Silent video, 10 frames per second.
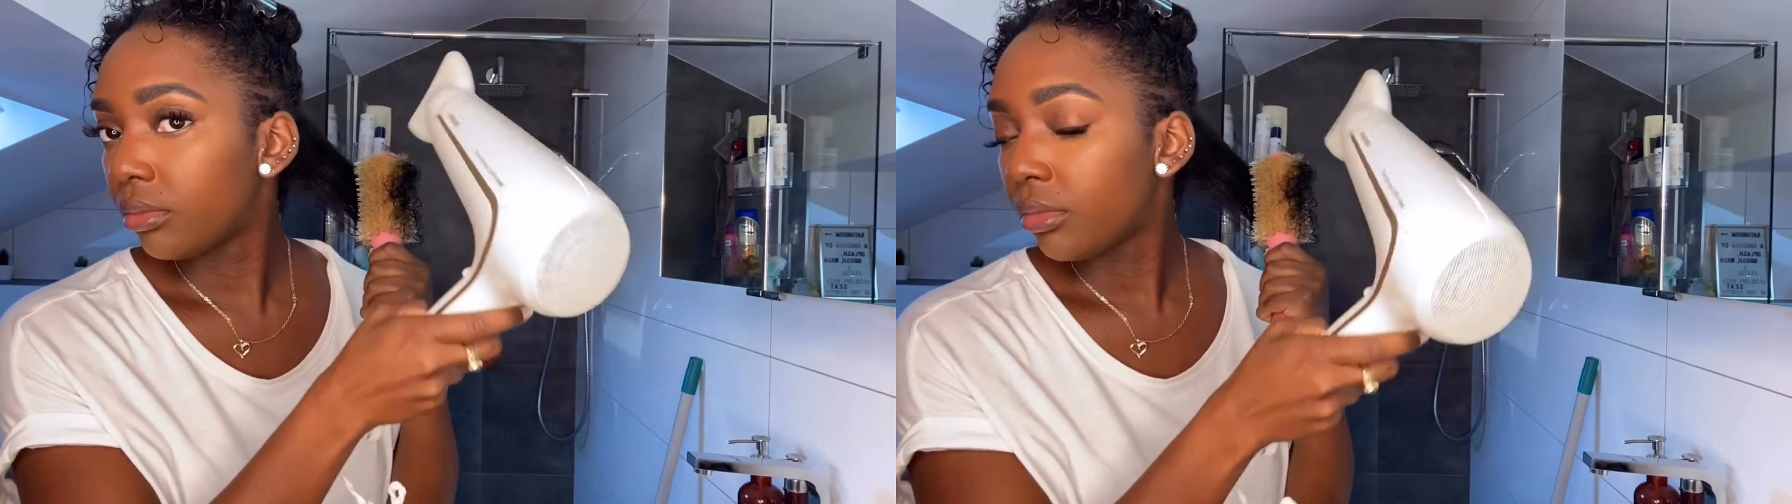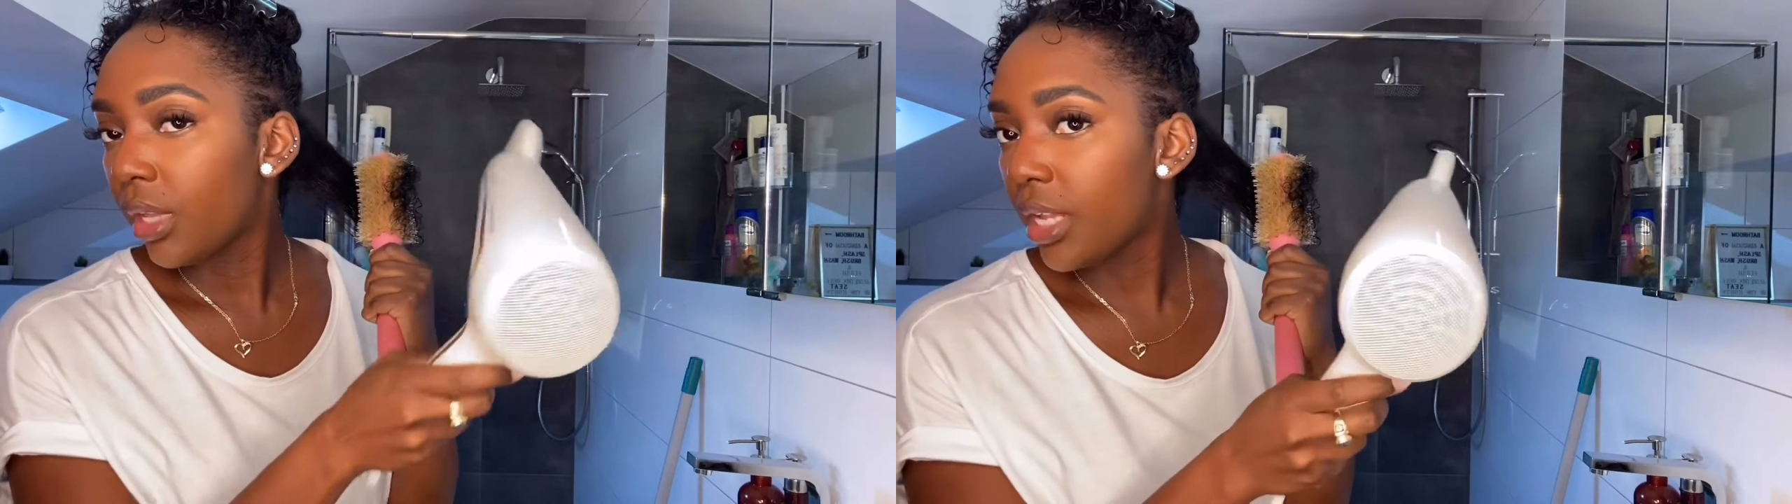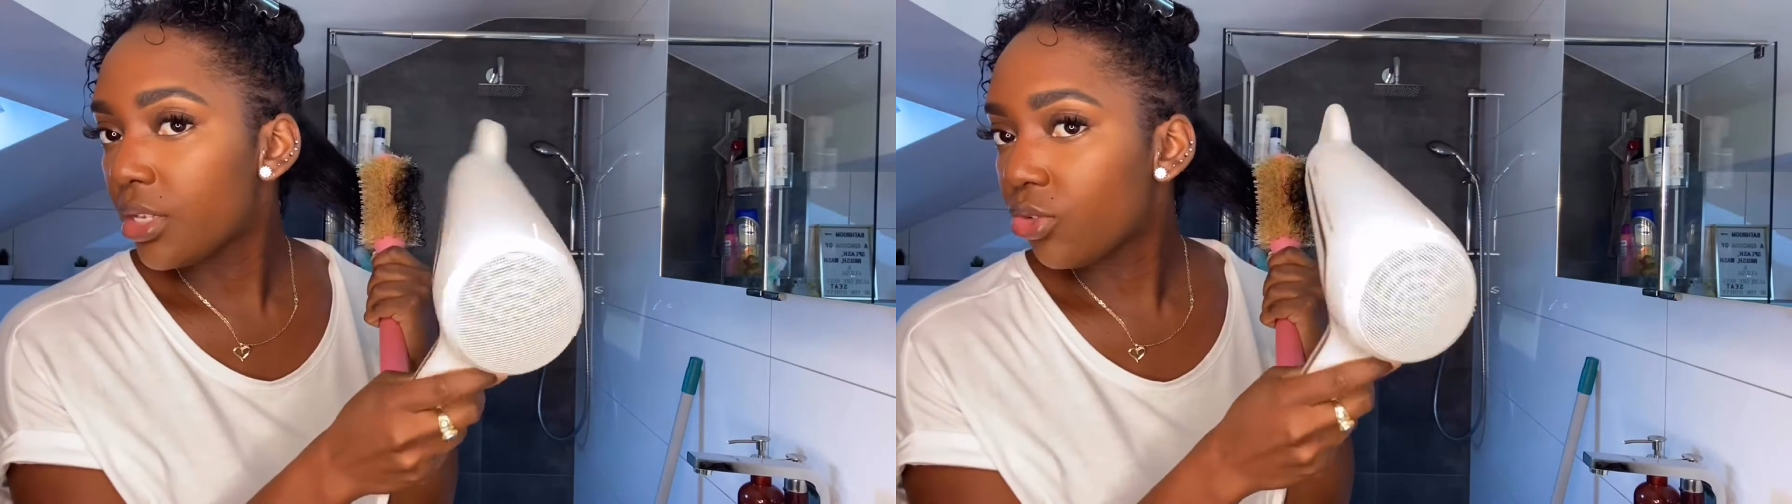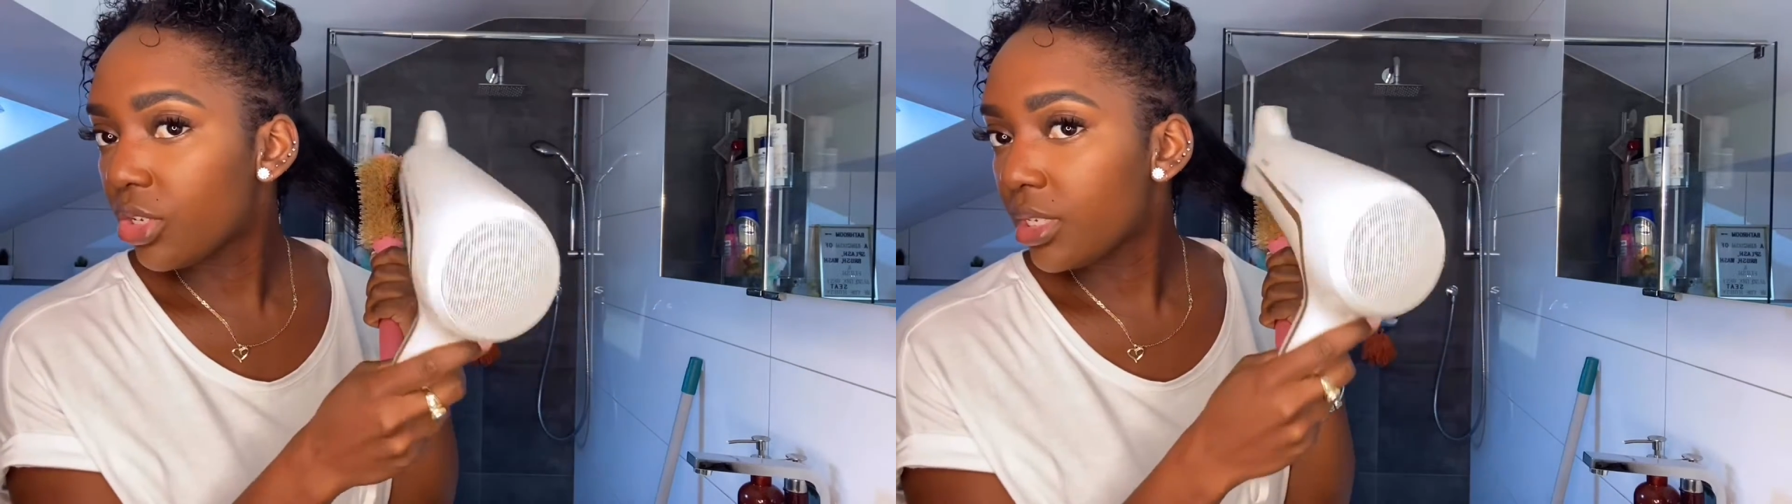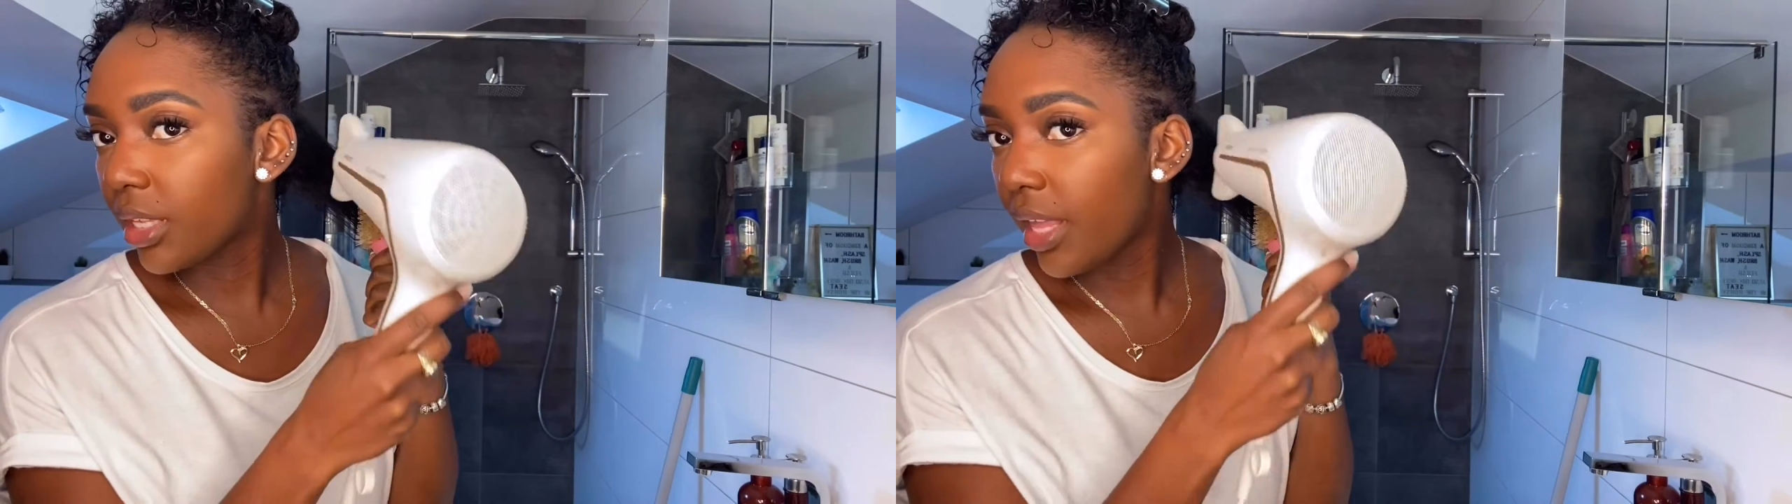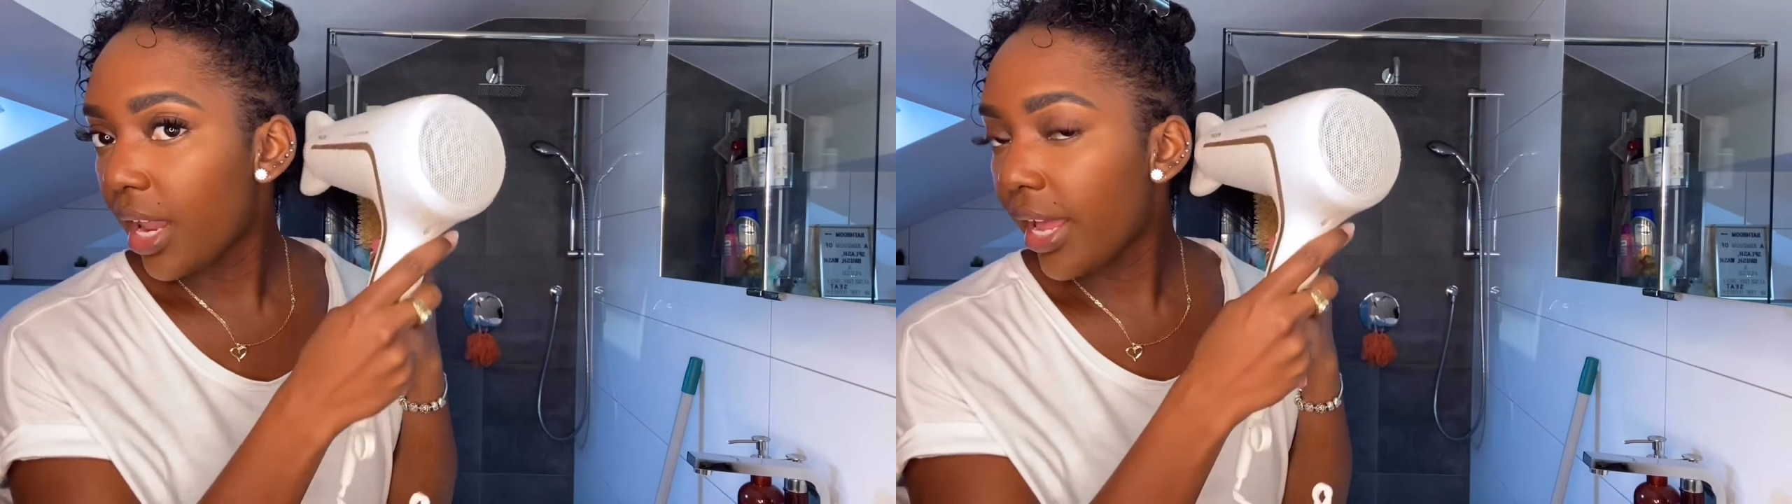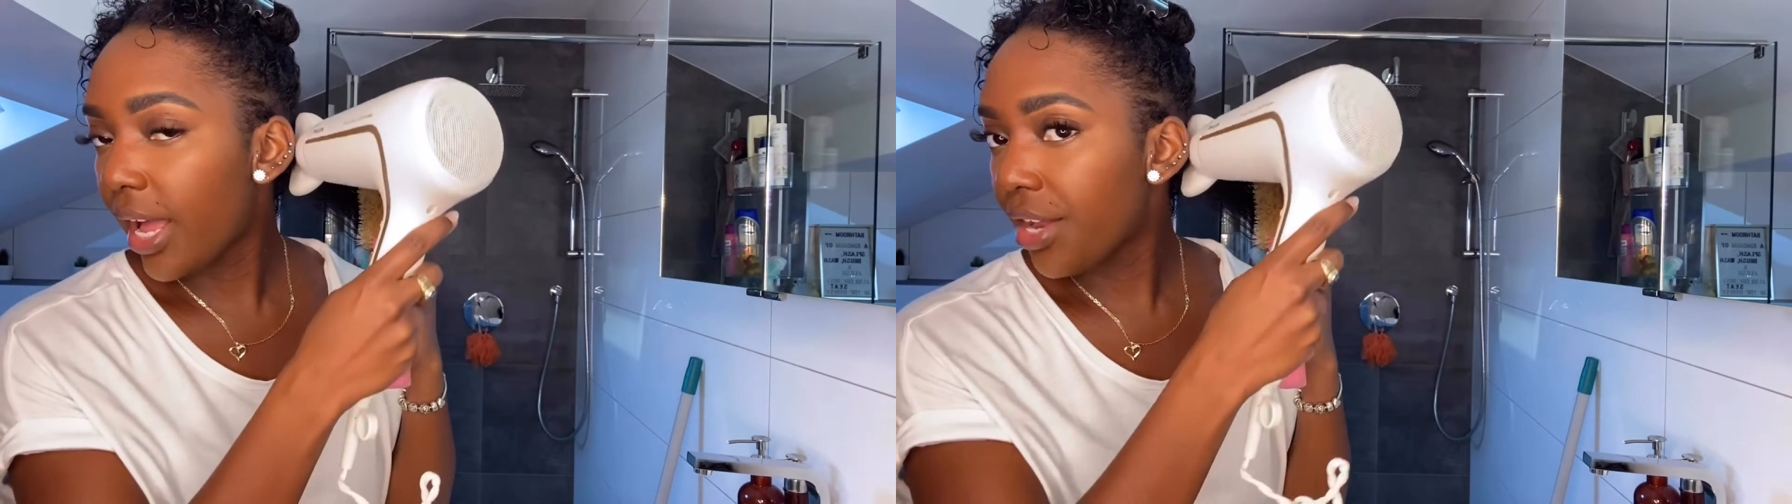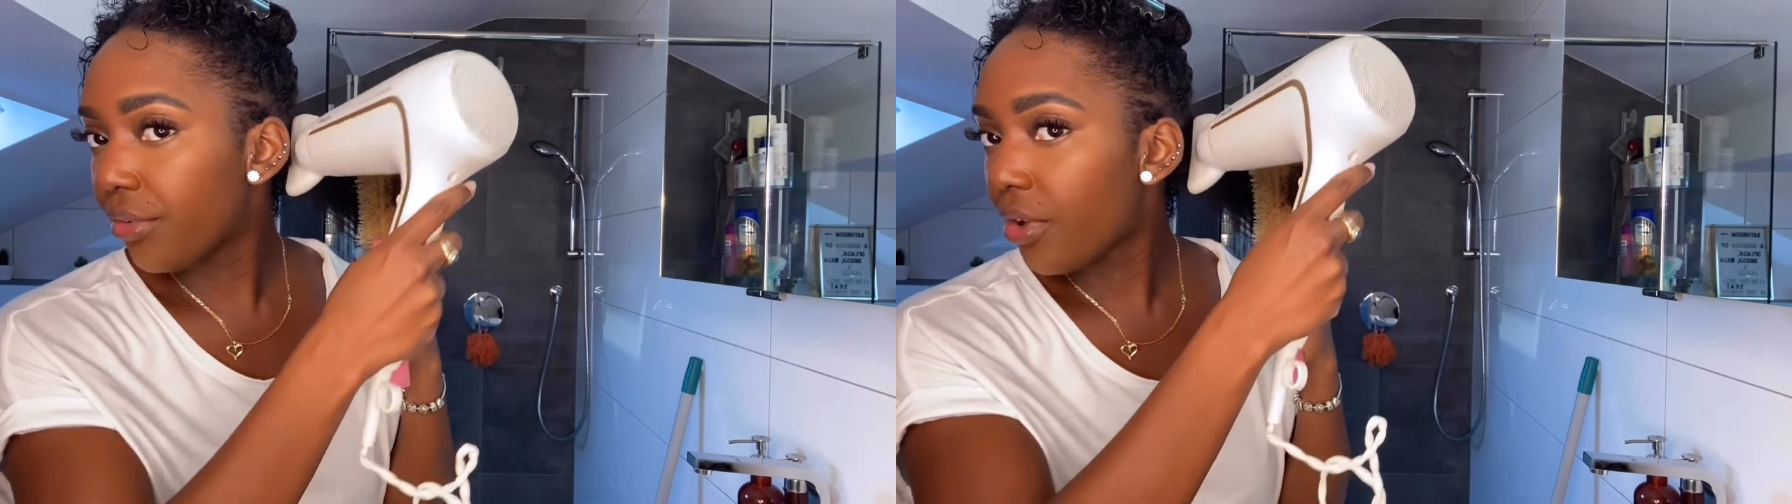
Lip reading: And so just like that, I kind of